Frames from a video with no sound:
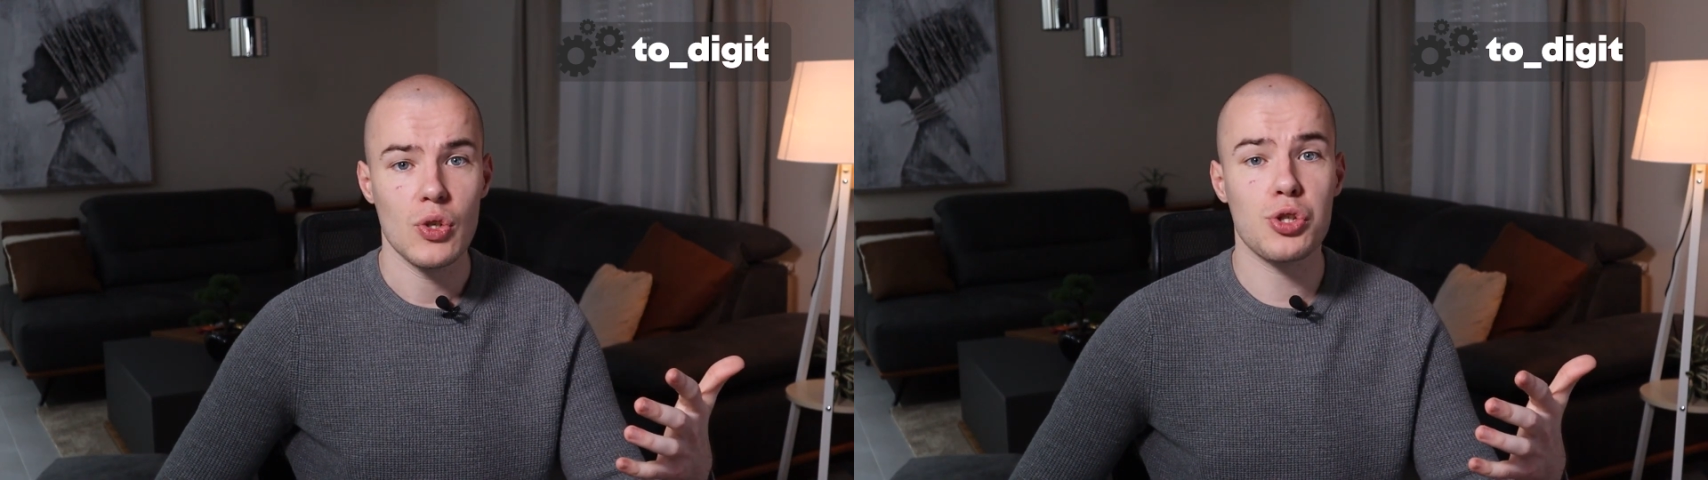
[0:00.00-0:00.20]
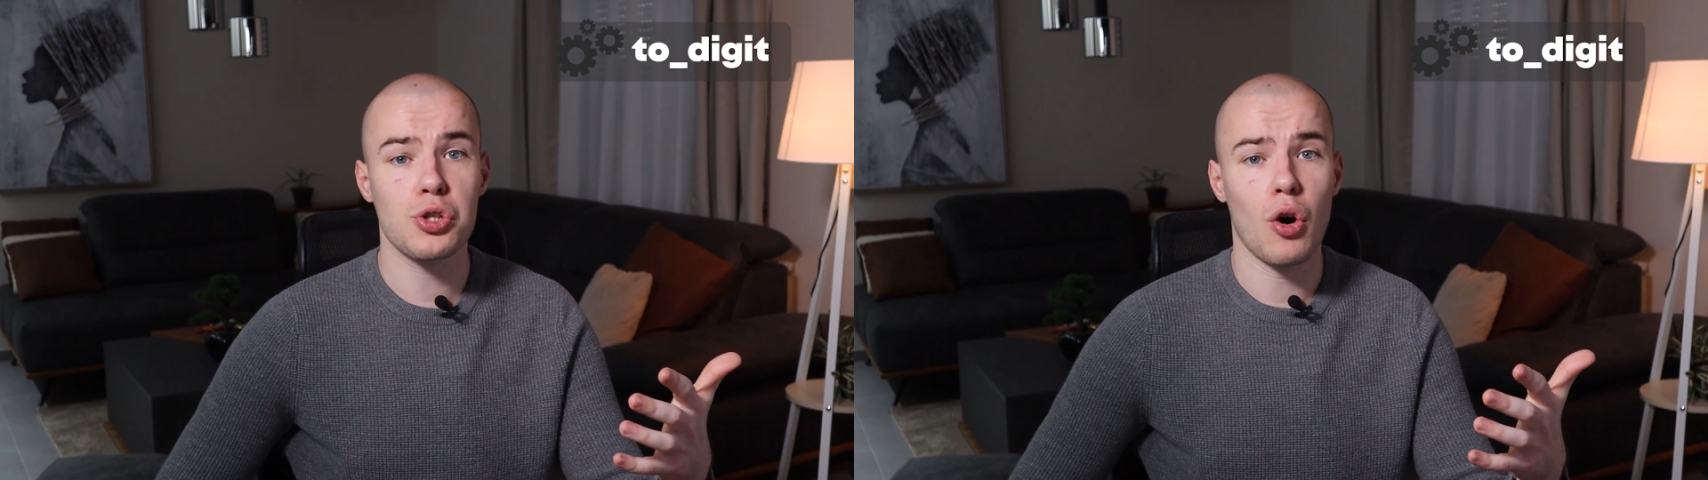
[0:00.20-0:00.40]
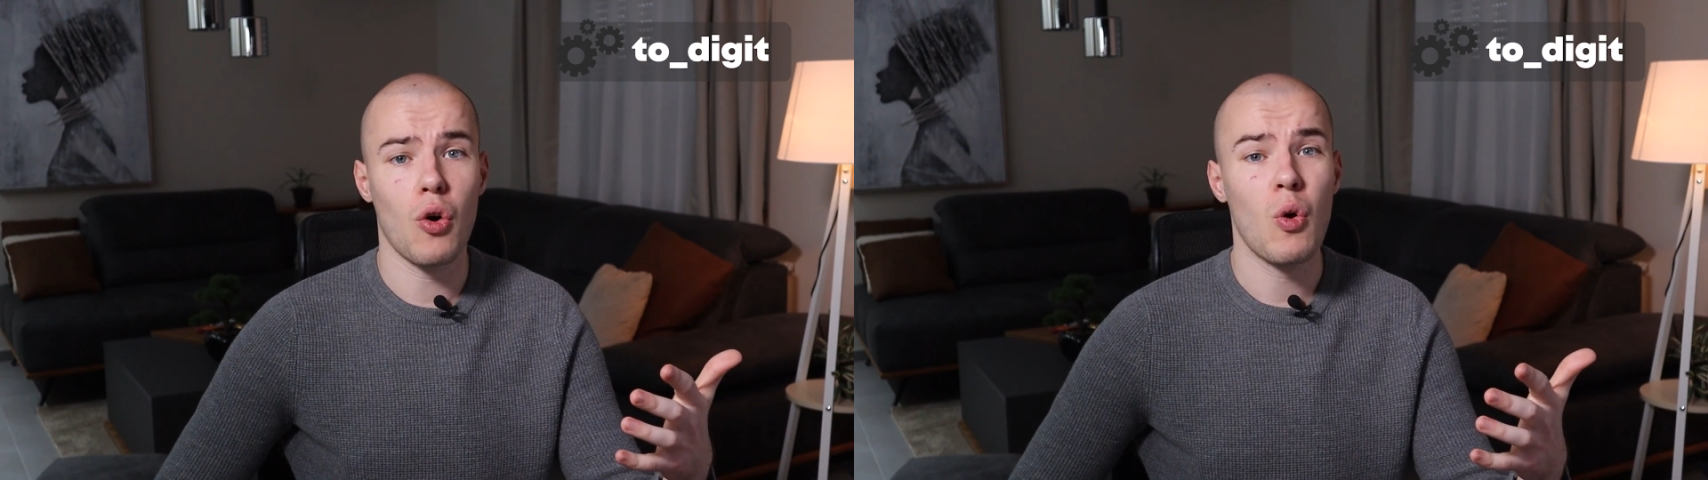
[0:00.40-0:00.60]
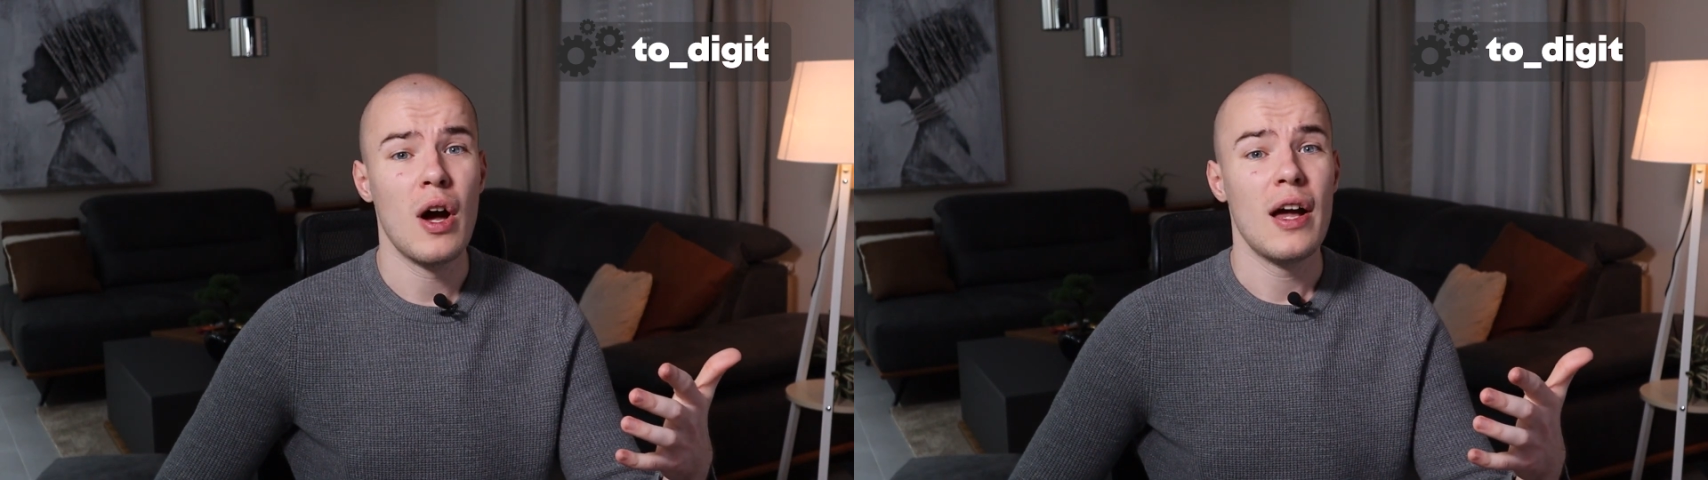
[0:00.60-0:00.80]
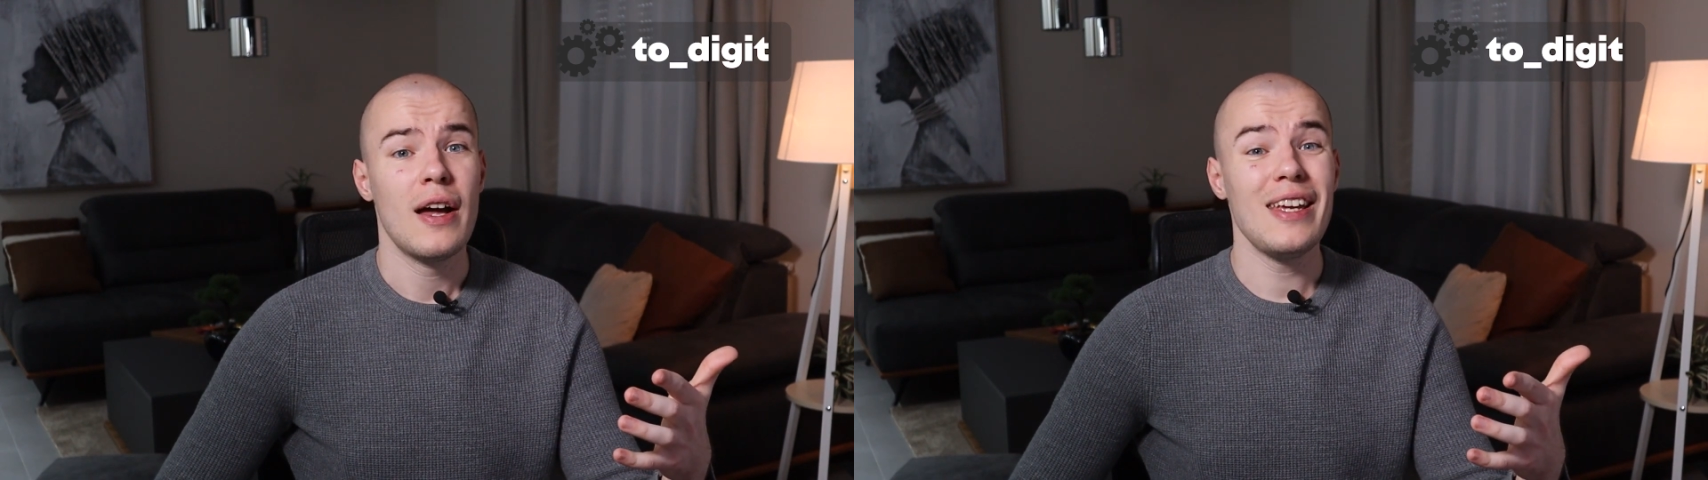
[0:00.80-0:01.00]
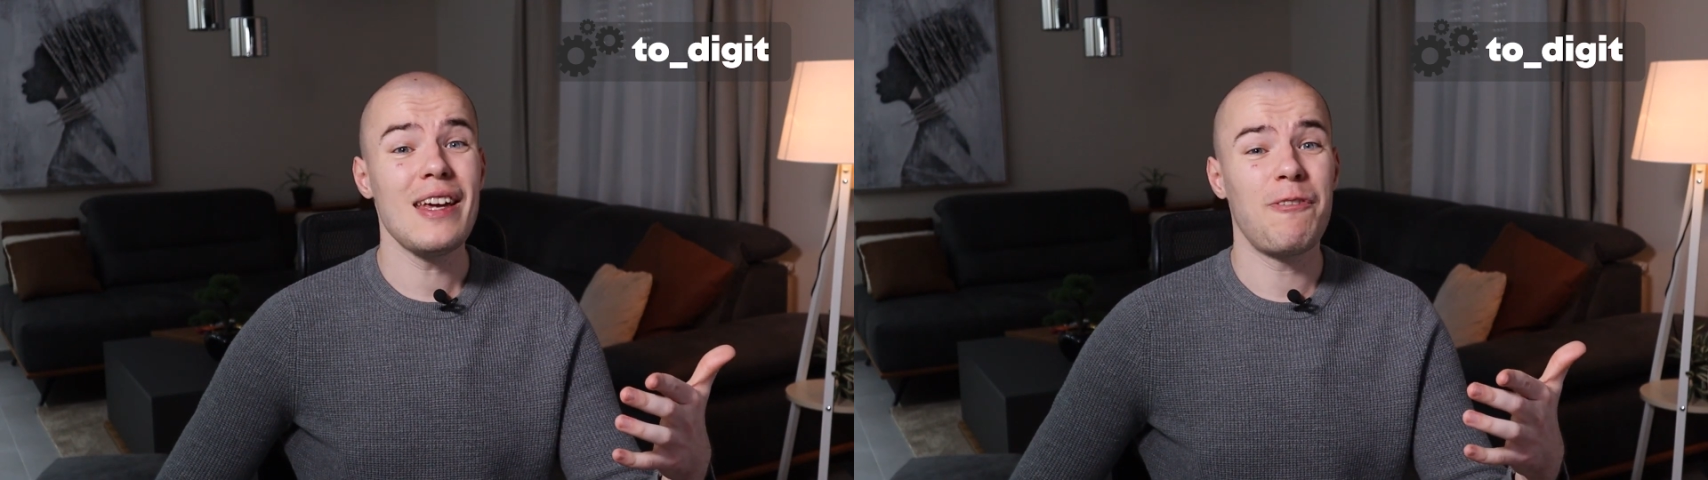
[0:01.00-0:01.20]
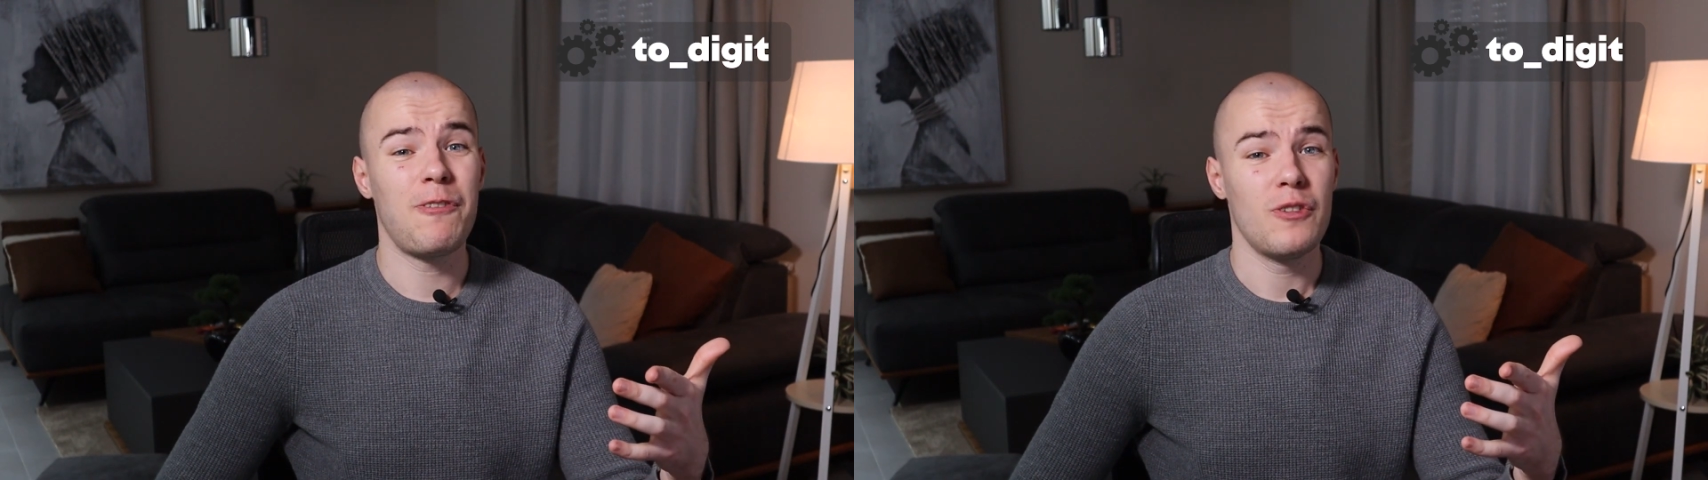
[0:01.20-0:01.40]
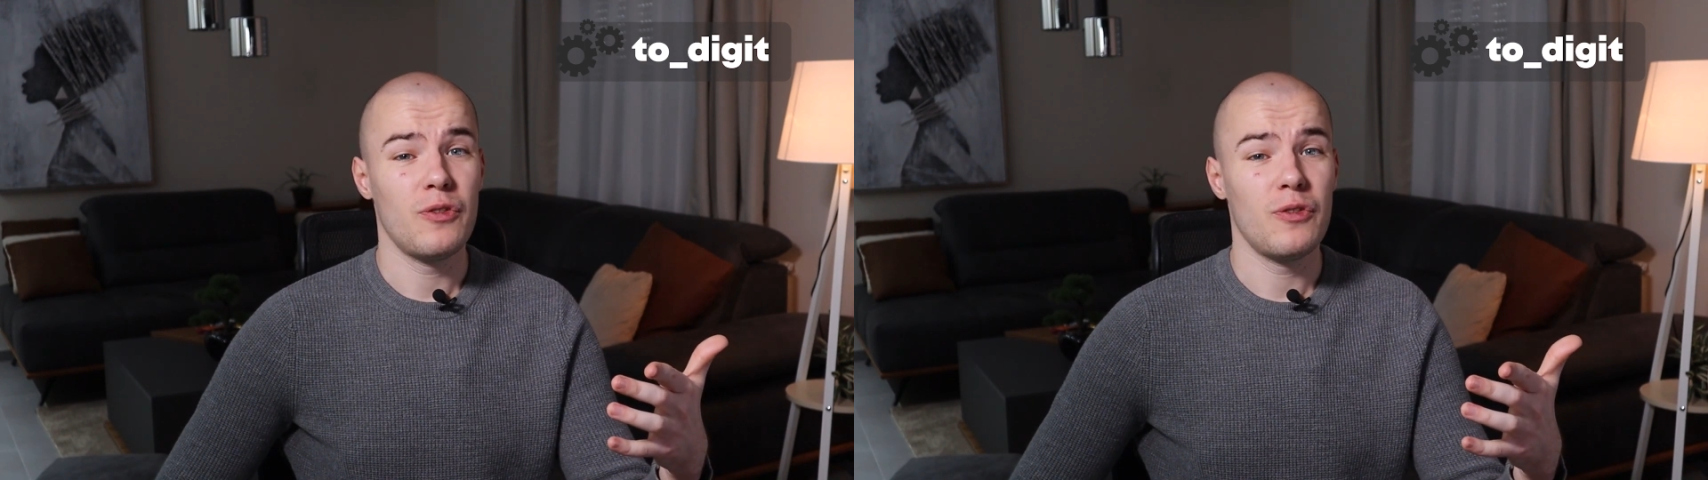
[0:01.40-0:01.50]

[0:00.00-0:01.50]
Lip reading: So if,